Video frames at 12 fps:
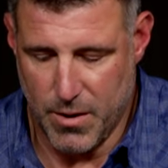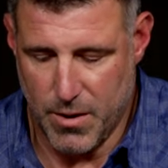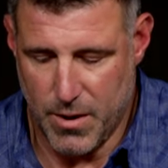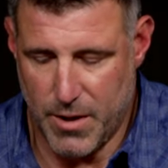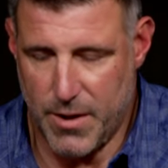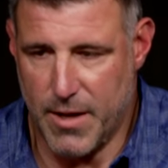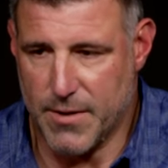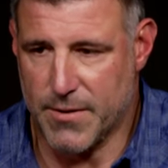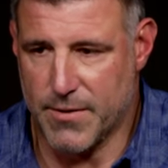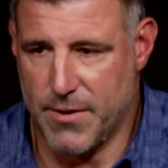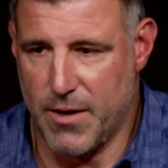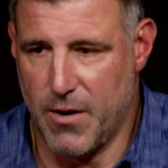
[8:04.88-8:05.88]

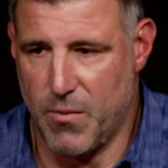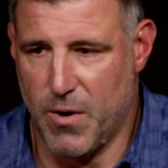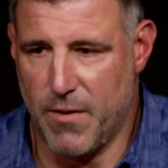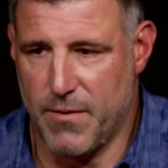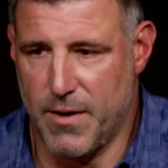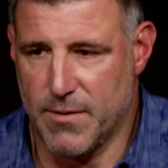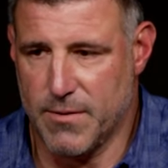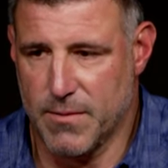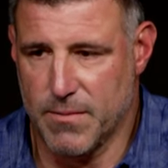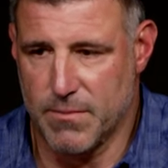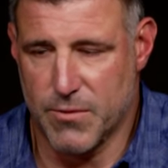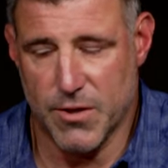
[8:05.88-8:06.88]
unnecessary roughness.
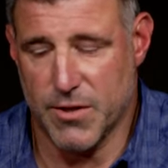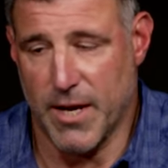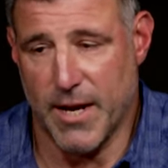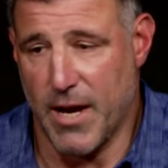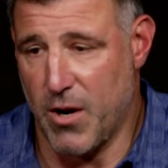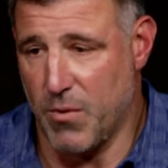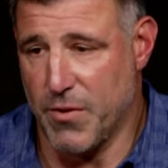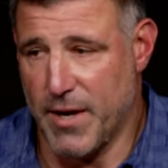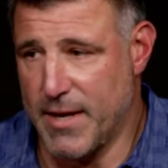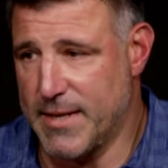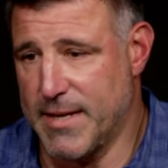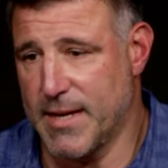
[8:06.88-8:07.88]
Just like I don't
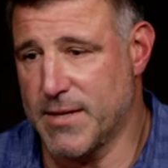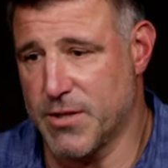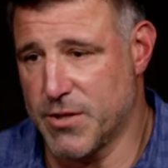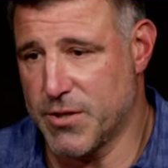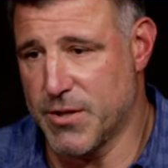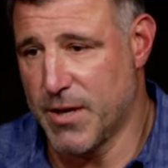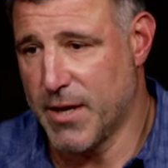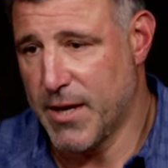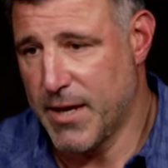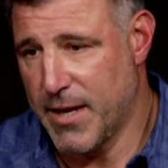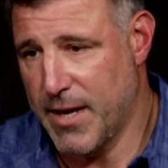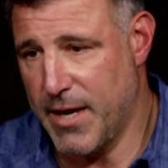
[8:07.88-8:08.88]
think Diggs's
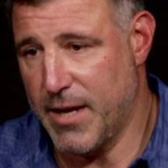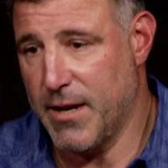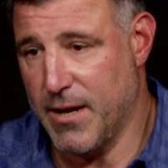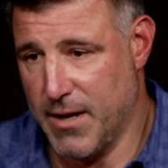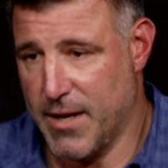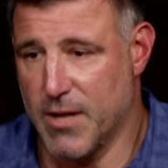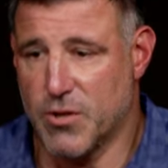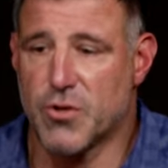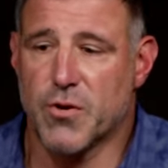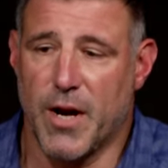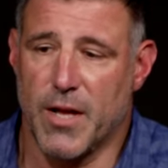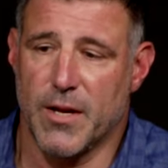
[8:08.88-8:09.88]
hit against
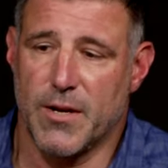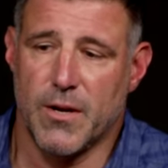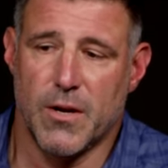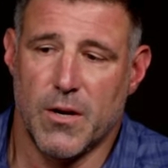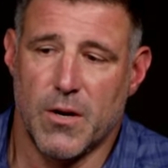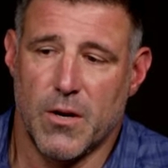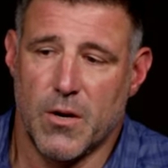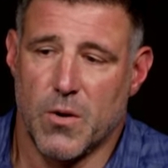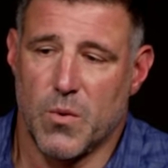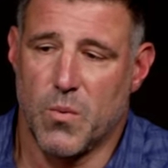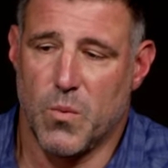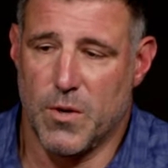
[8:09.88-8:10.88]
Traylon
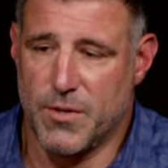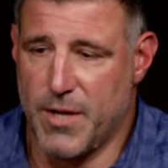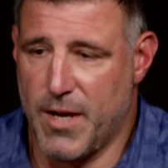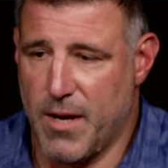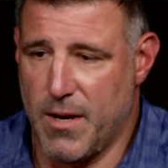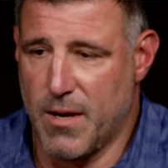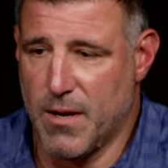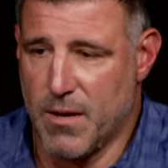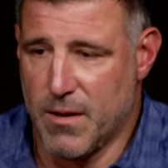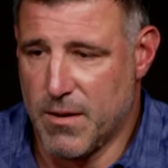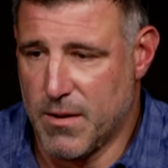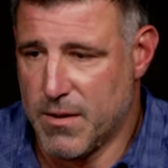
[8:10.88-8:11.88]
was a
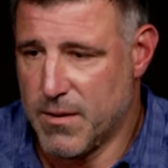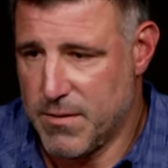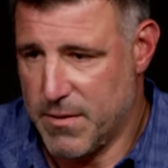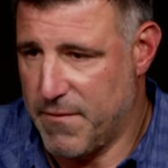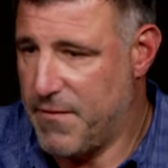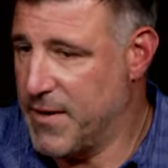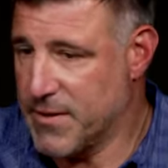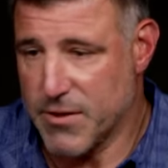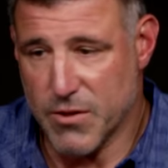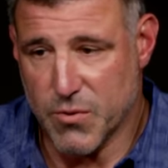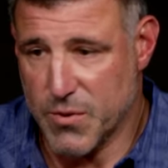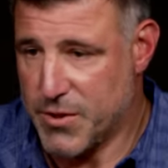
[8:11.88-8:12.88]

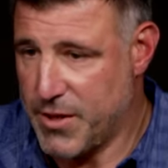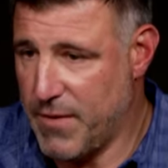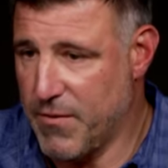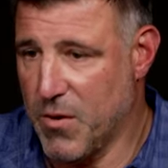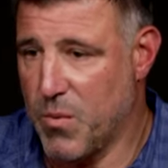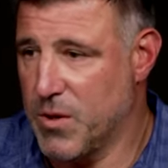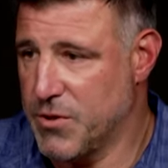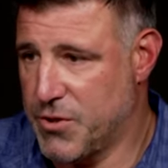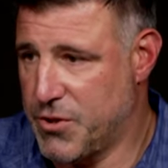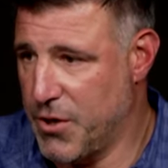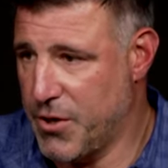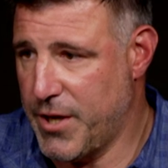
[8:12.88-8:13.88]
defenseless receiver, was
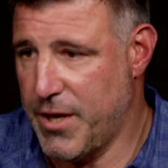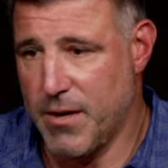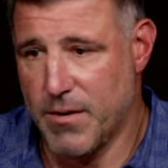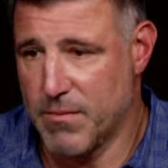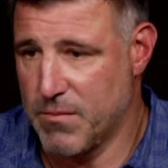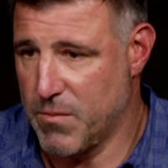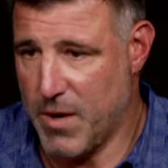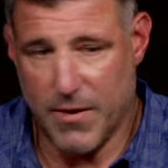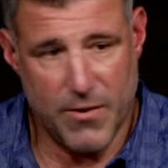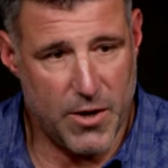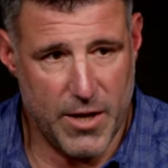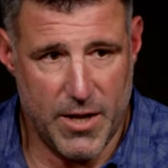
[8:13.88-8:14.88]
dirty. I
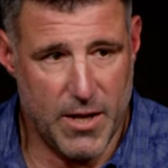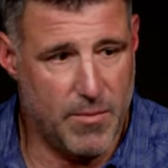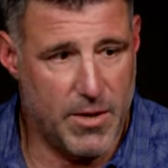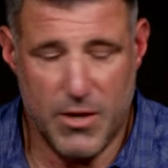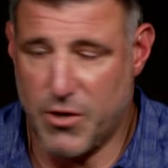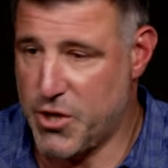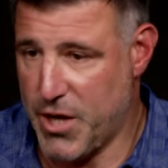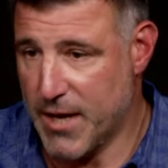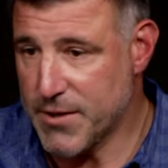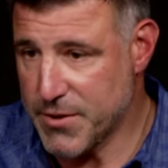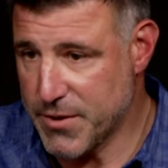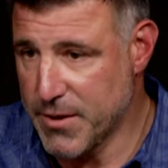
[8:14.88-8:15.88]
thought he hit him in the
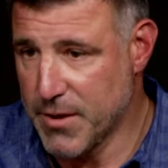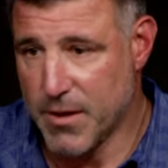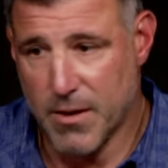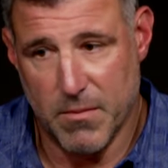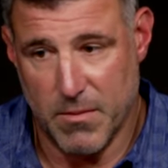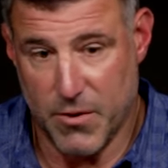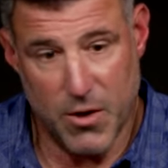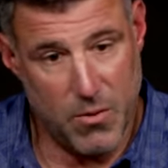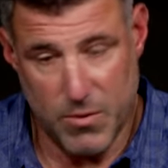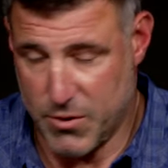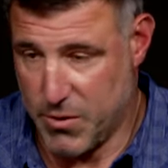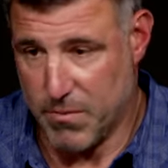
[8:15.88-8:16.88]
chest. Thought it
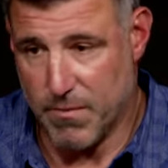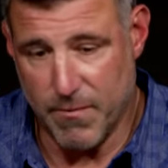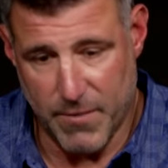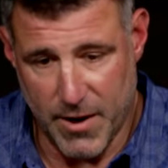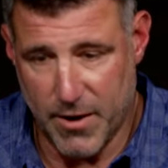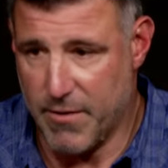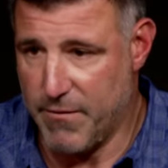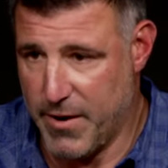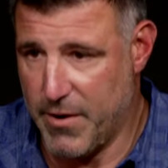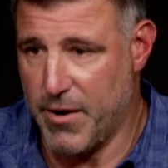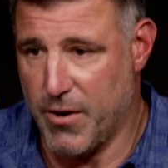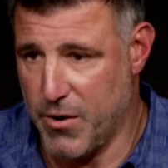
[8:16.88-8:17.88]
was a very,
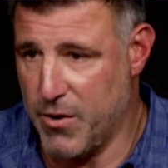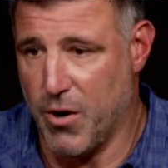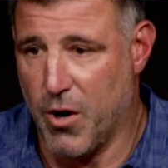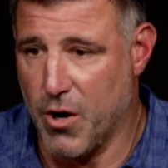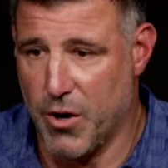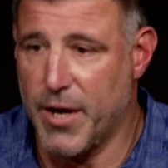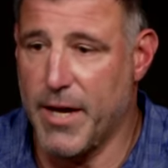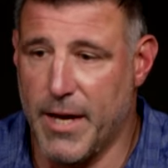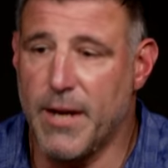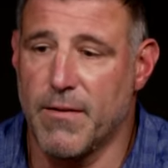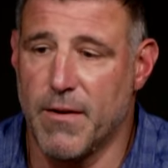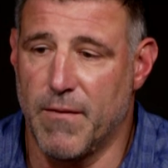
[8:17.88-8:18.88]
very good hard
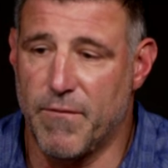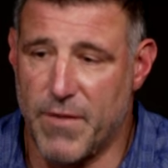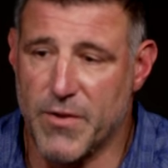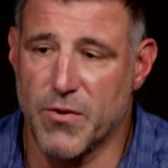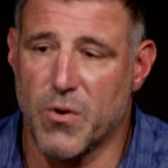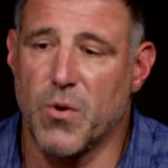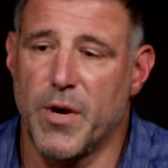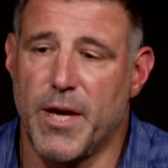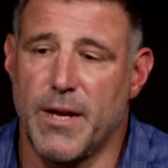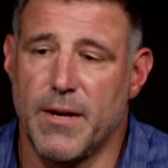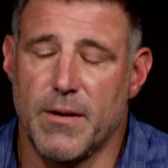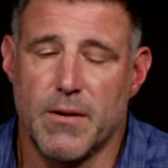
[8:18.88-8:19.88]
hit, a physical
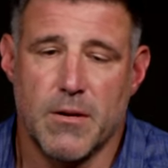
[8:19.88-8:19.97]
hit.